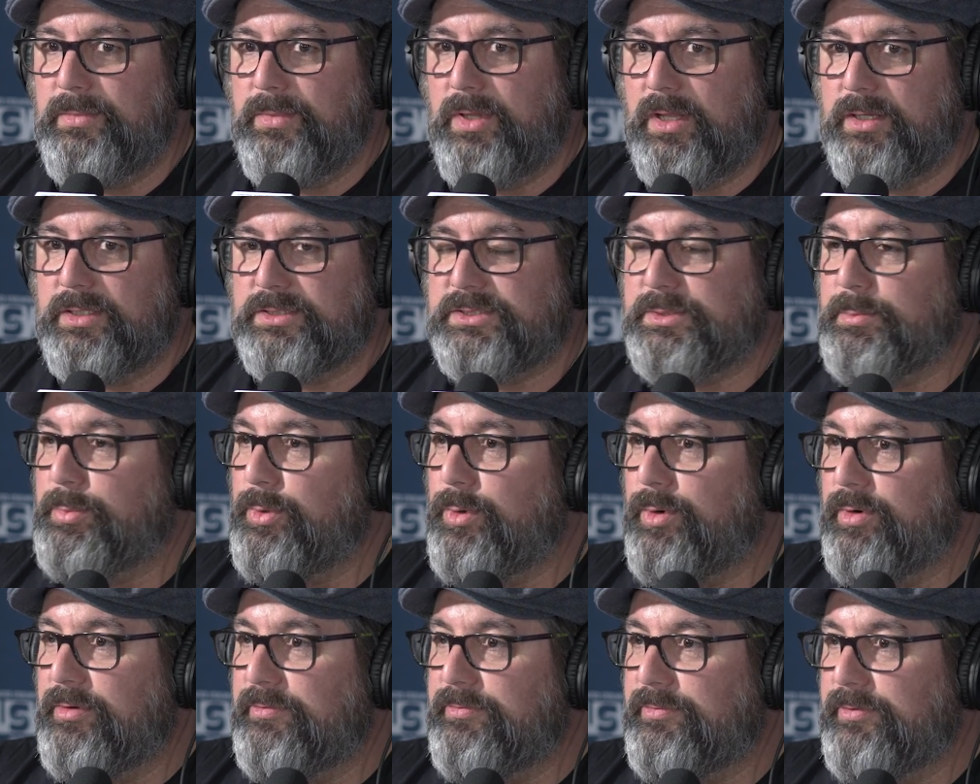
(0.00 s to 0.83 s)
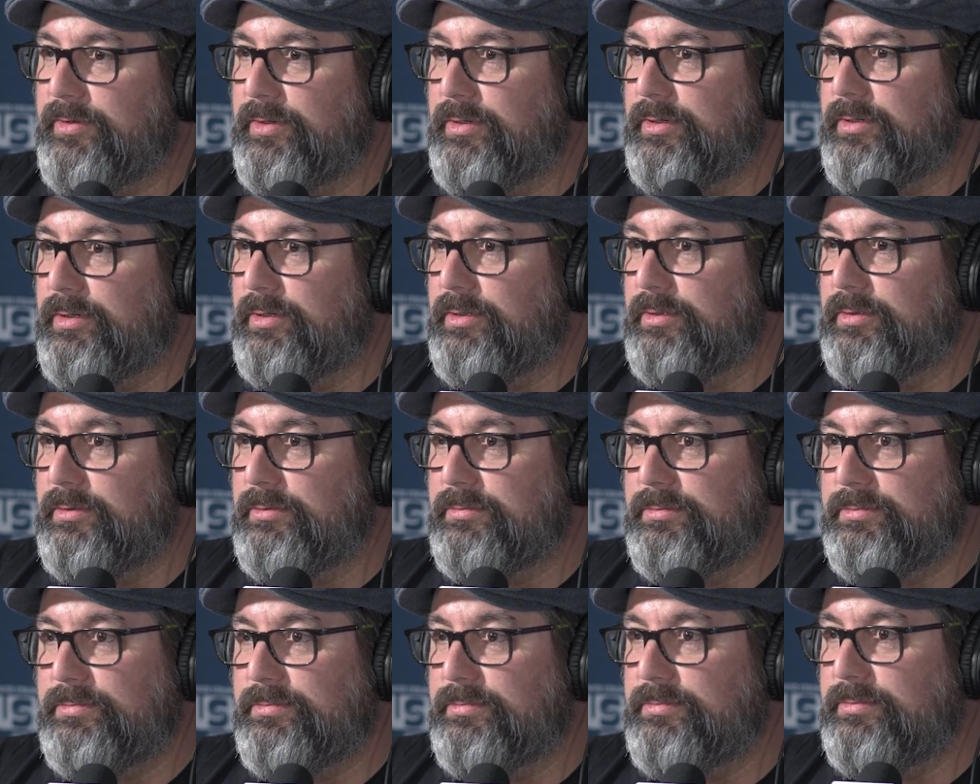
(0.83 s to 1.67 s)
of support
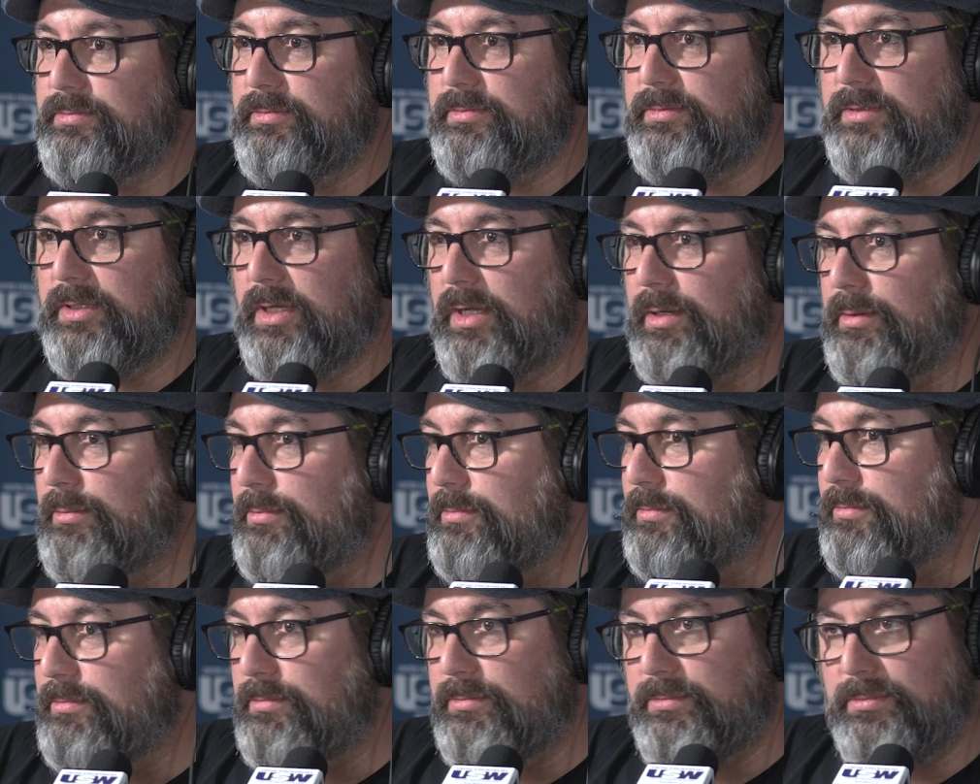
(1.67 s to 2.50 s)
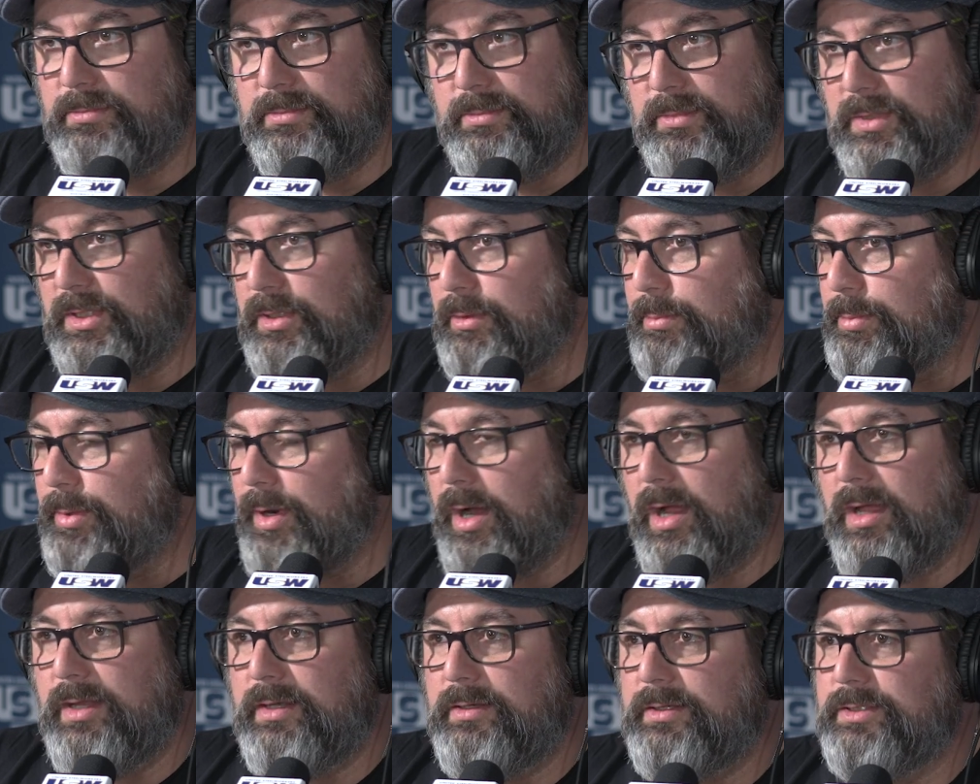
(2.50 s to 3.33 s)
for
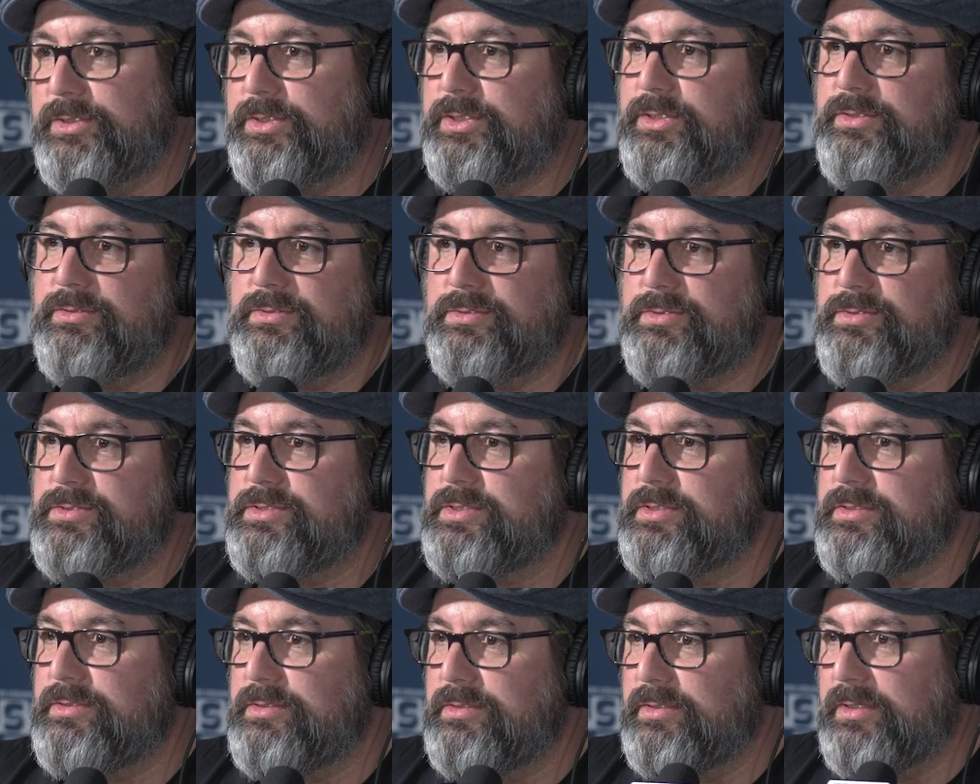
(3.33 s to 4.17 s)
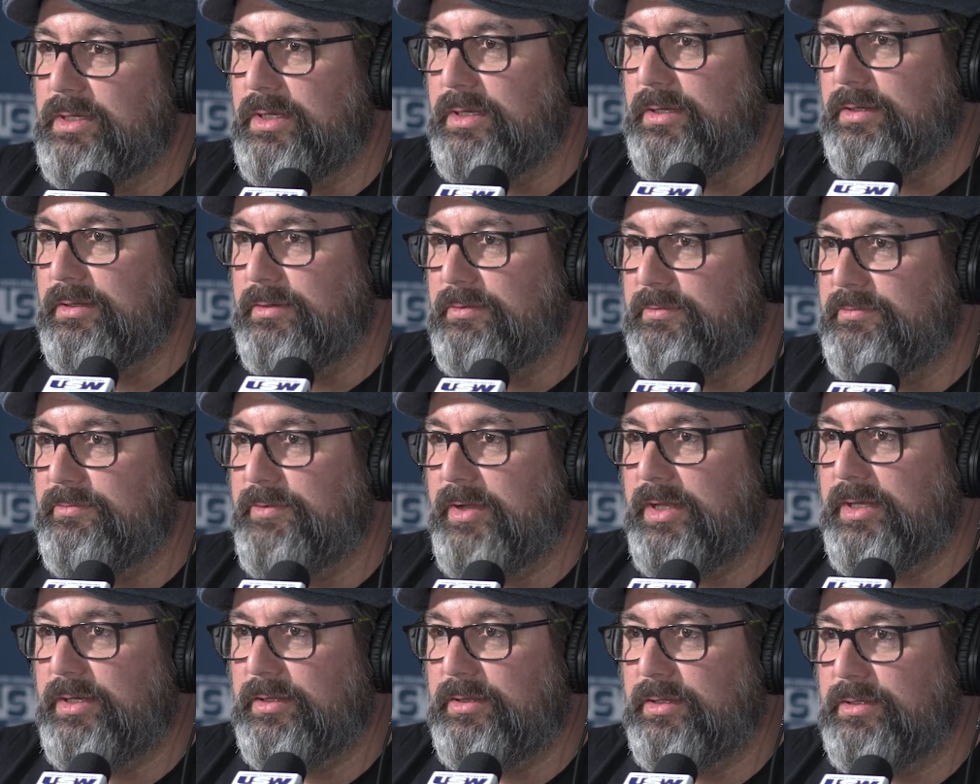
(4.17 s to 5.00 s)
pride issues and
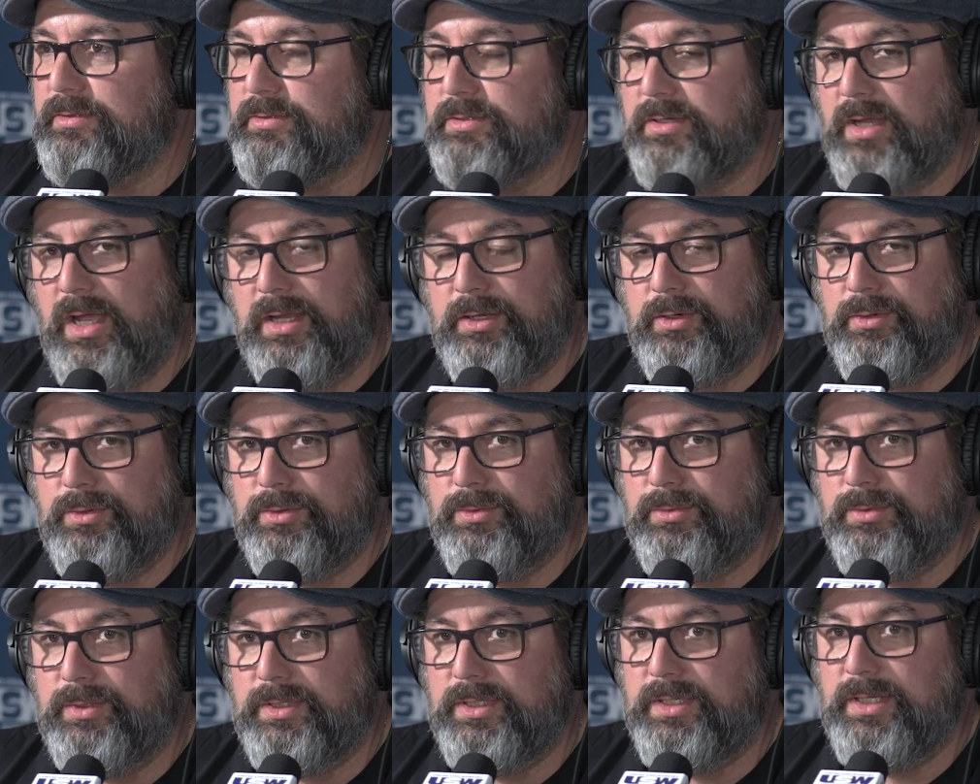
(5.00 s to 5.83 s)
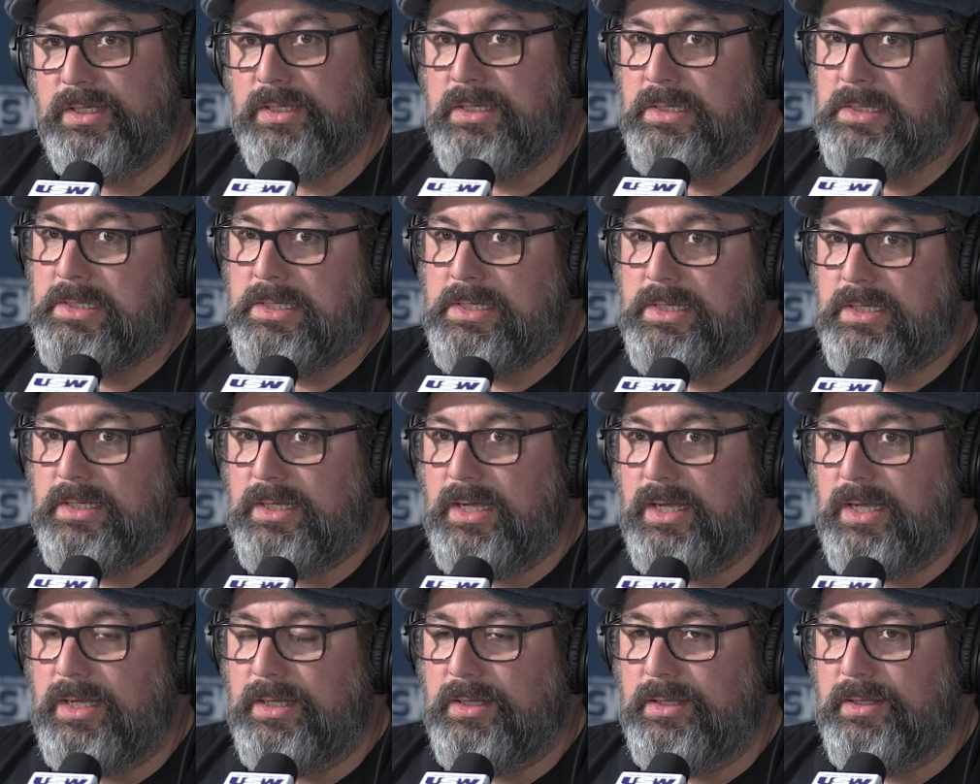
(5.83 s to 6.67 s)
fighting that? I know
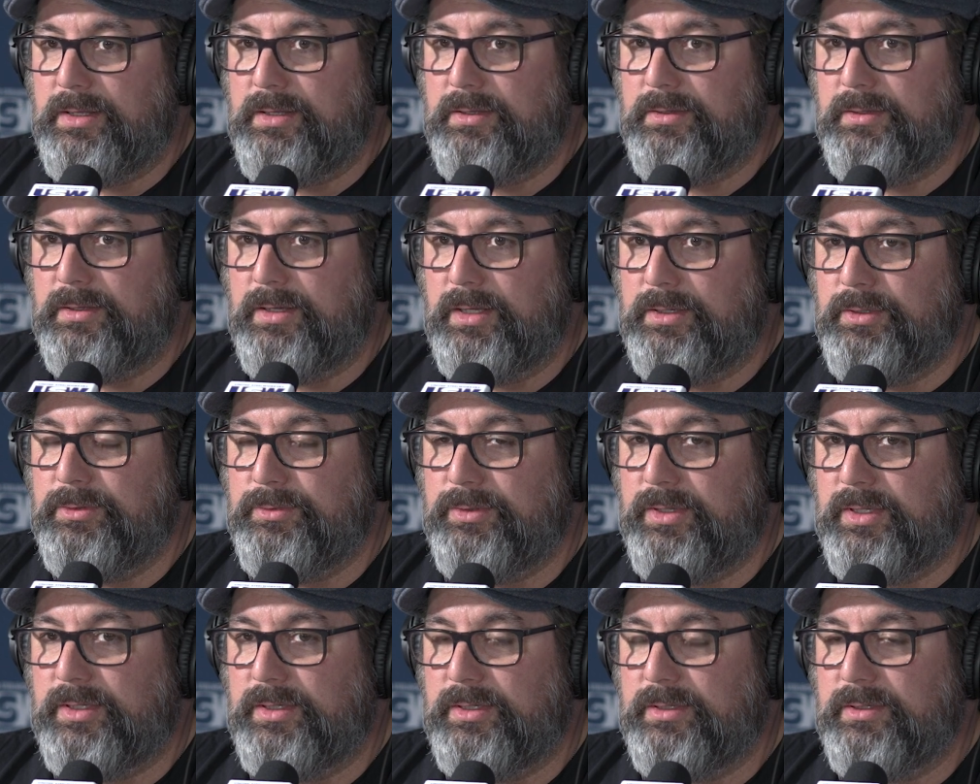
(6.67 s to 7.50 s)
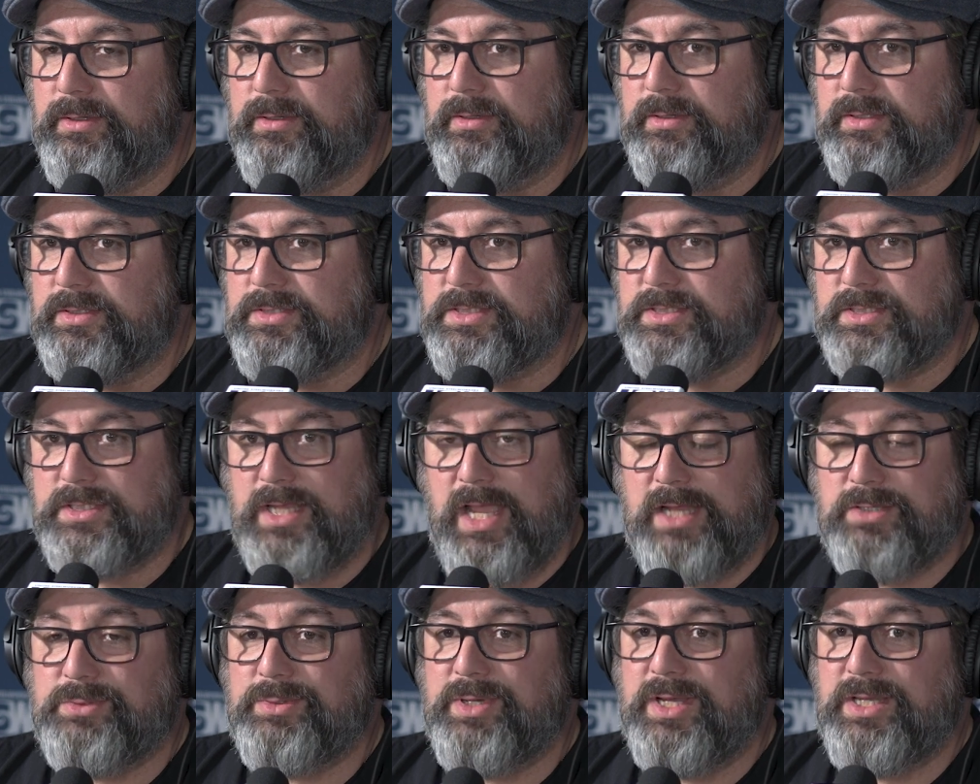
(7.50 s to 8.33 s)
the
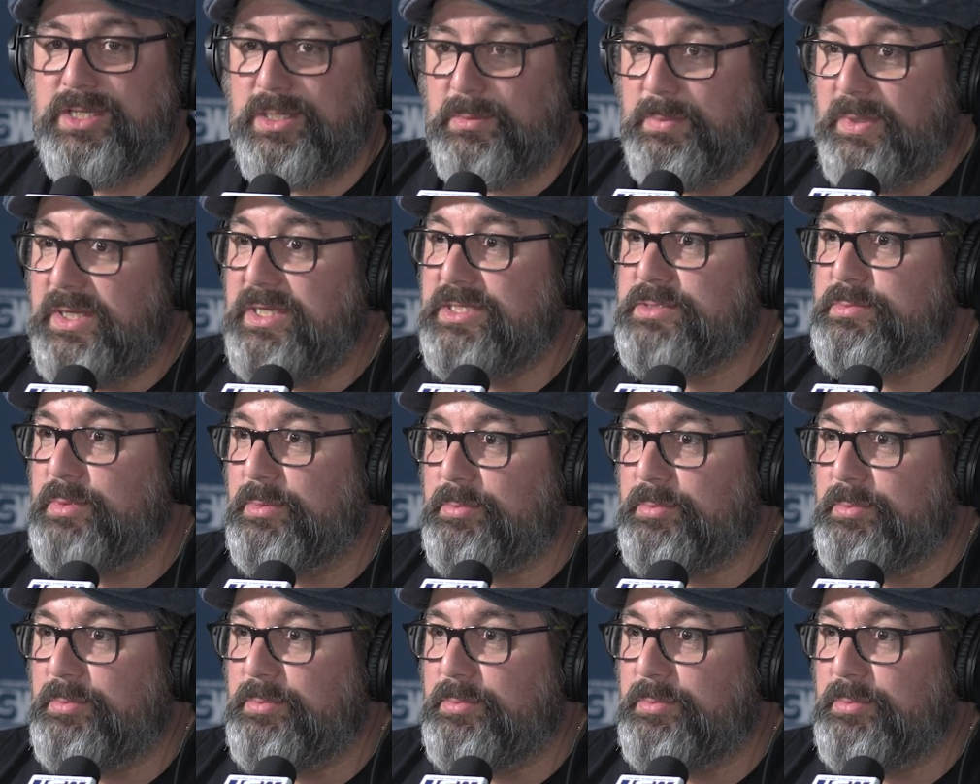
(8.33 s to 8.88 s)
Saskatchewan NDP has